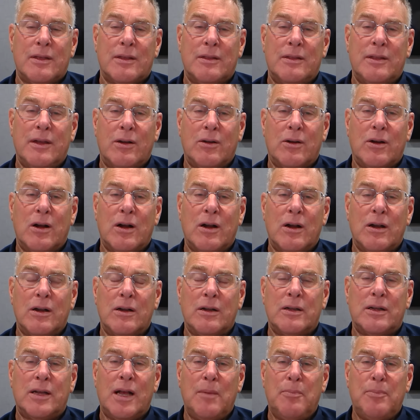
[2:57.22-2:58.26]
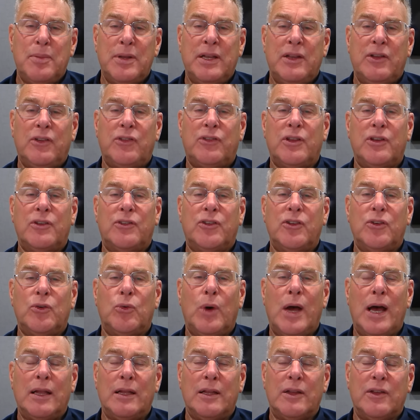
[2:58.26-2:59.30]
There are companies that do
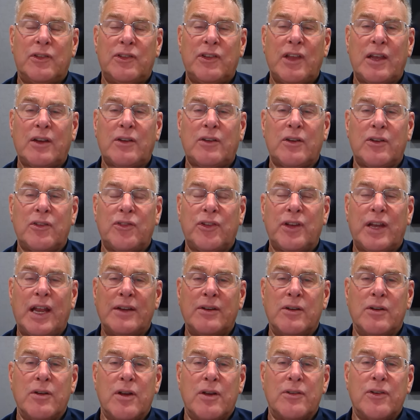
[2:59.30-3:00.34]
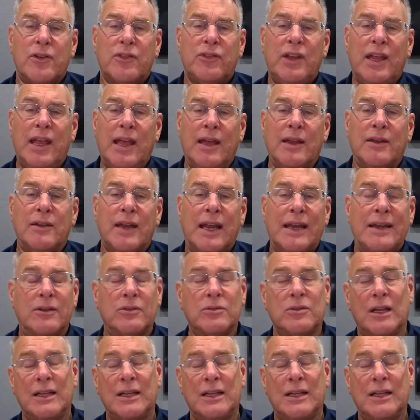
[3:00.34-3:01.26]
well in sectors that I don't understand, and I don't